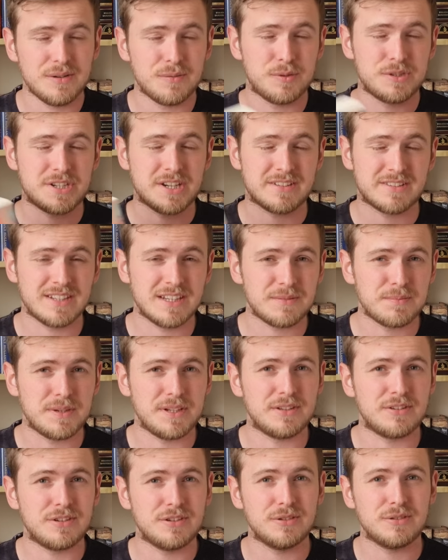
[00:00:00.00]
which has led me
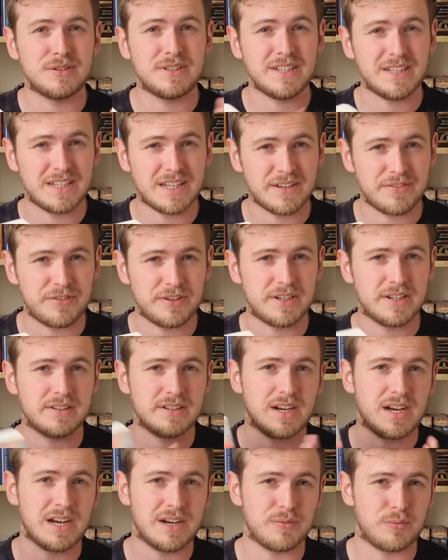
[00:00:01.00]
to DNF it at
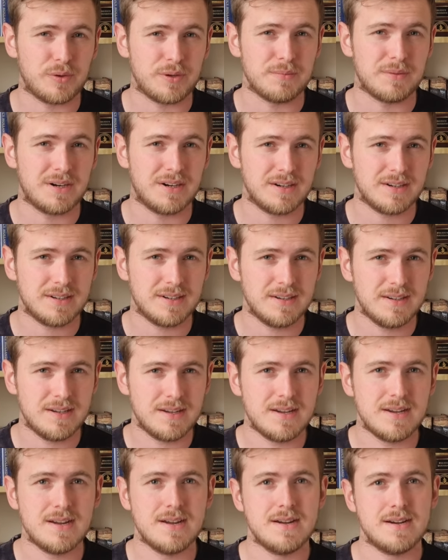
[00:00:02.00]
a halfway mark.
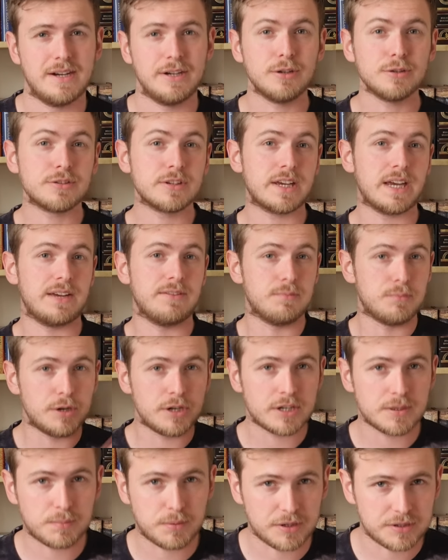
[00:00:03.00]
I also gave
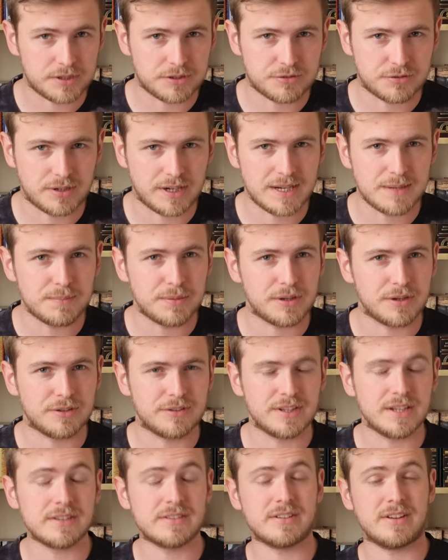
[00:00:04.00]
Murderbot a try because
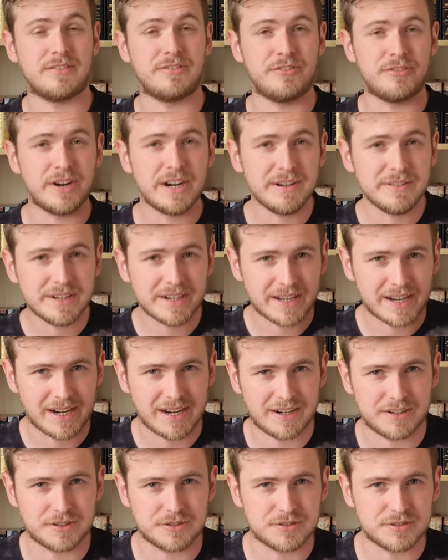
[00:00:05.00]
that's a very
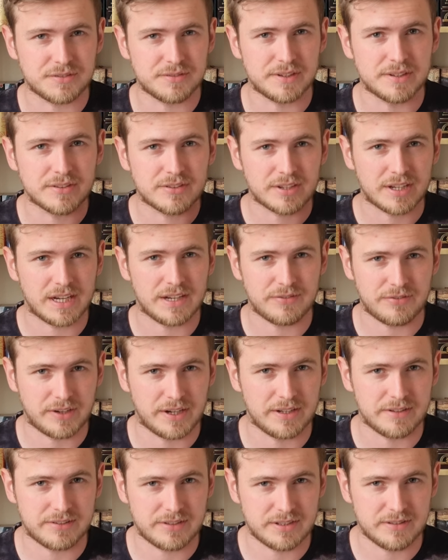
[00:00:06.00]
character-driven
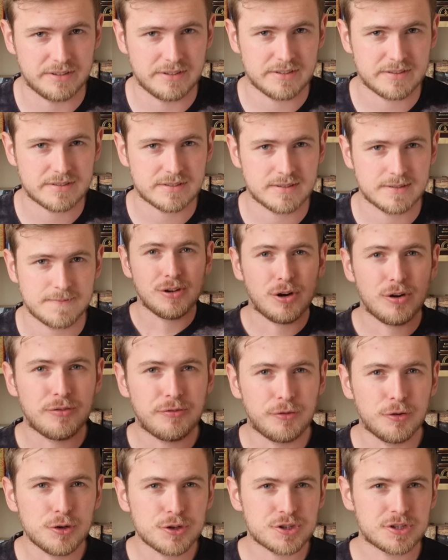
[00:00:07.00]
sci-fi series.
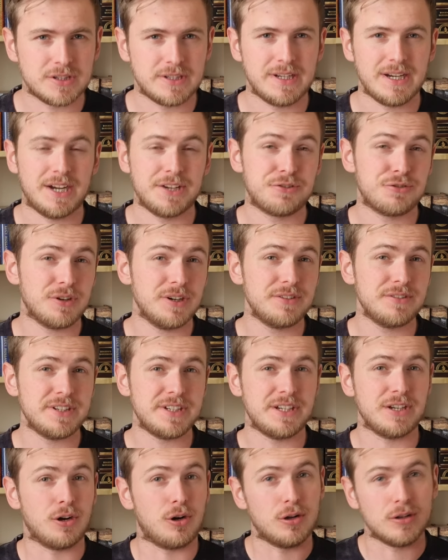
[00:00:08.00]
Unfortunately, I tried
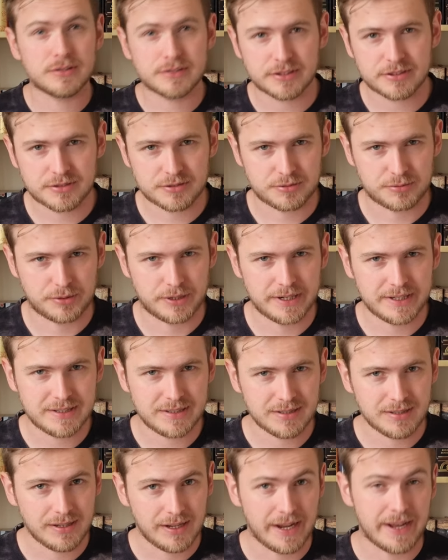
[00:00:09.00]
reading All Systems Red
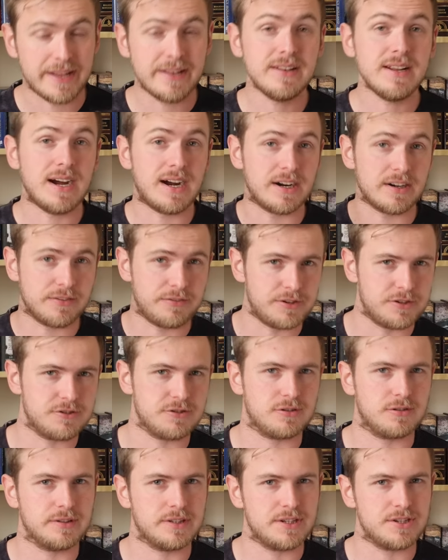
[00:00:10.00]
and Artificial
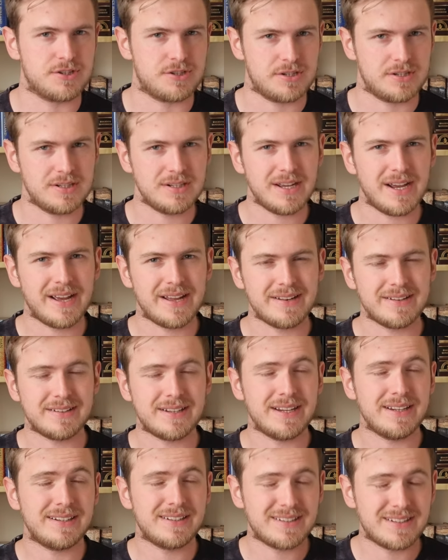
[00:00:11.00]
Condition and
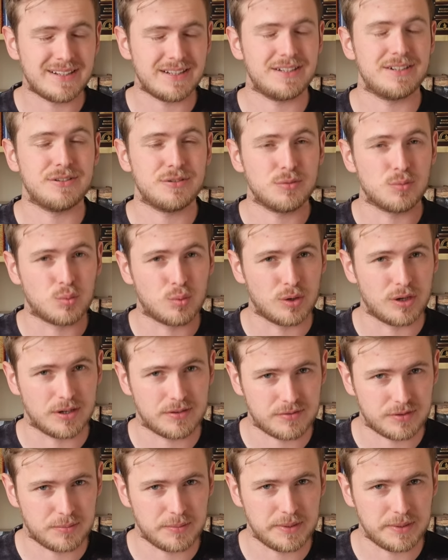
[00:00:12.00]
they didn't work for